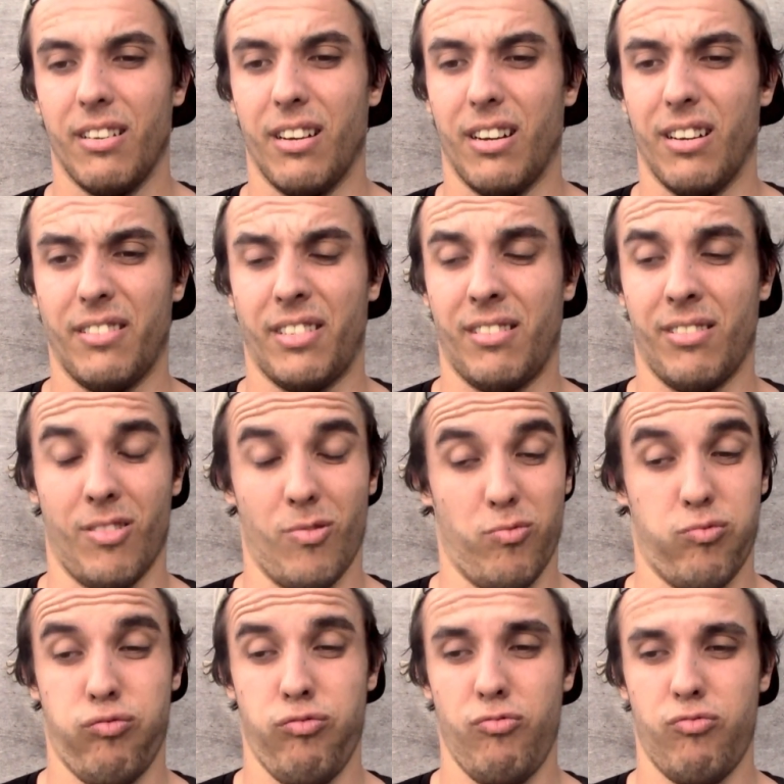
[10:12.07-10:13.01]
I
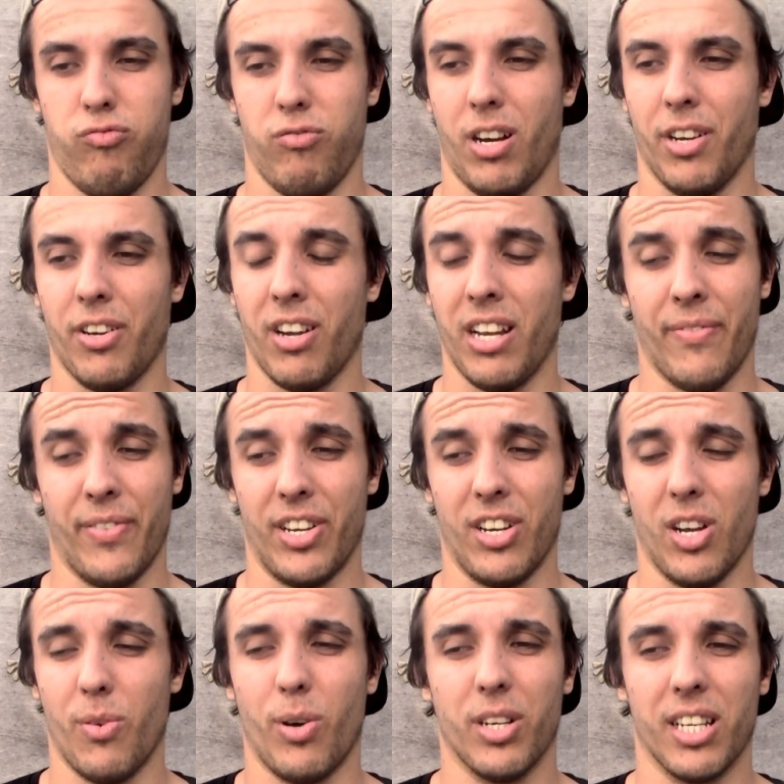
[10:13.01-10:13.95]
don't even
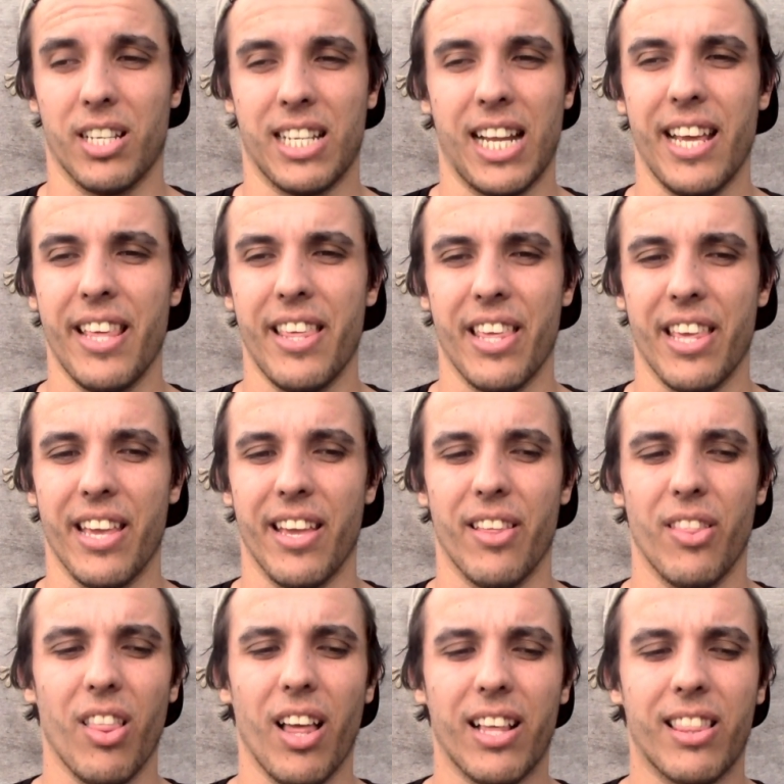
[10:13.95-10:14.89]
know what to say
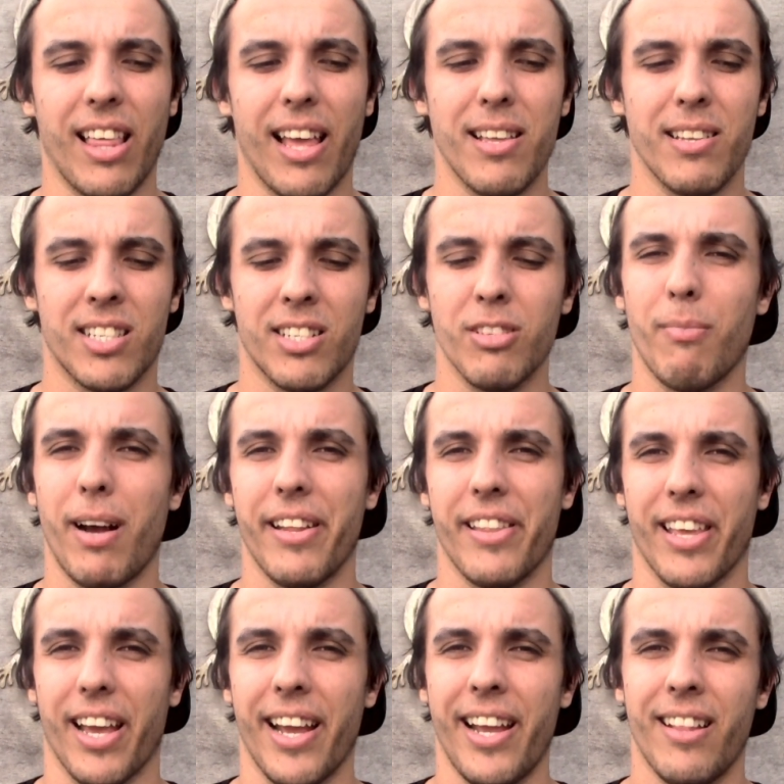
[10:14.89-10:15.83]
here. Like, they still made
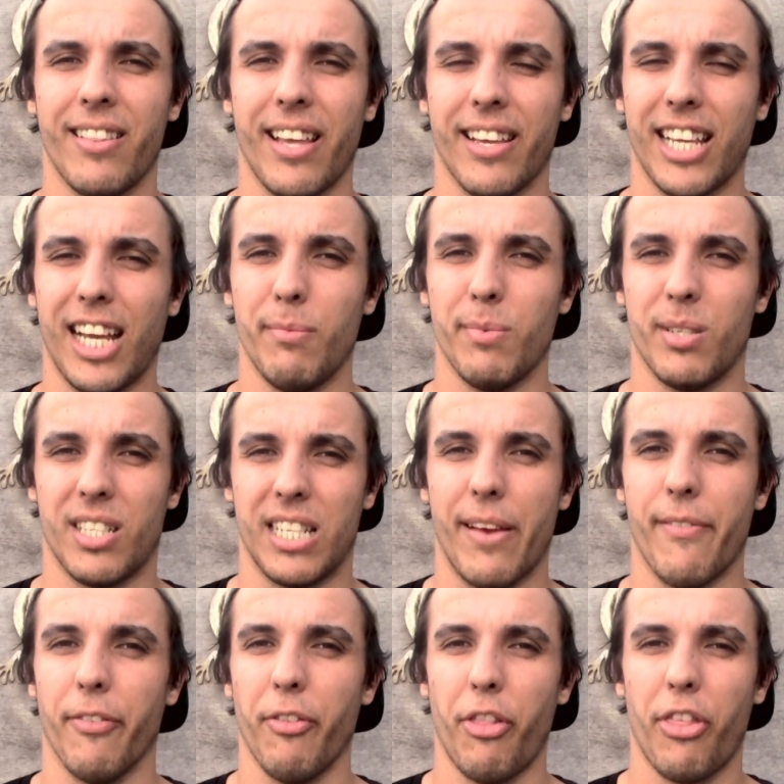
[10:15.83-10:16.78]
the 8. They came
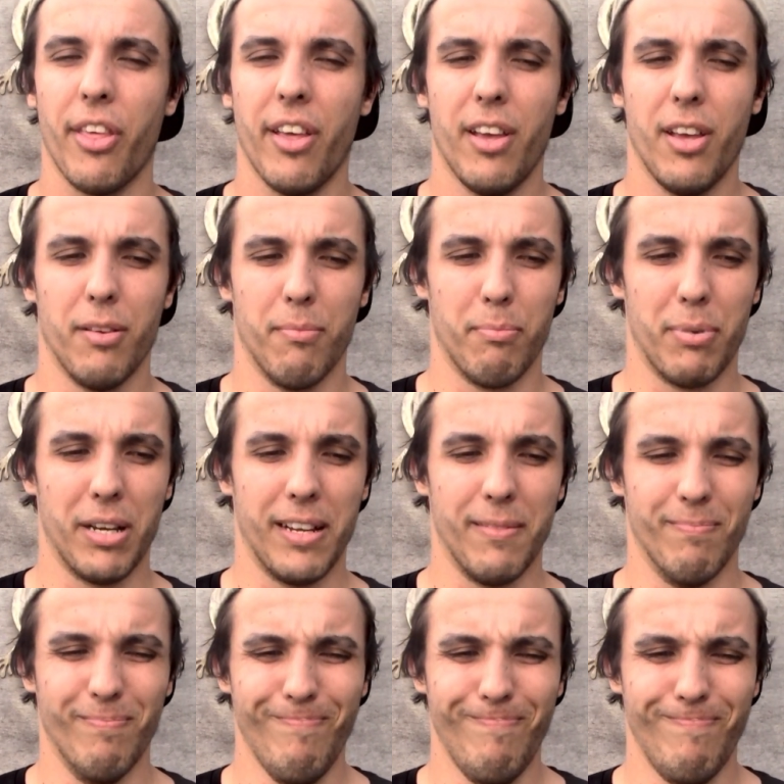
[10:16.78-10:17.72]
7th. But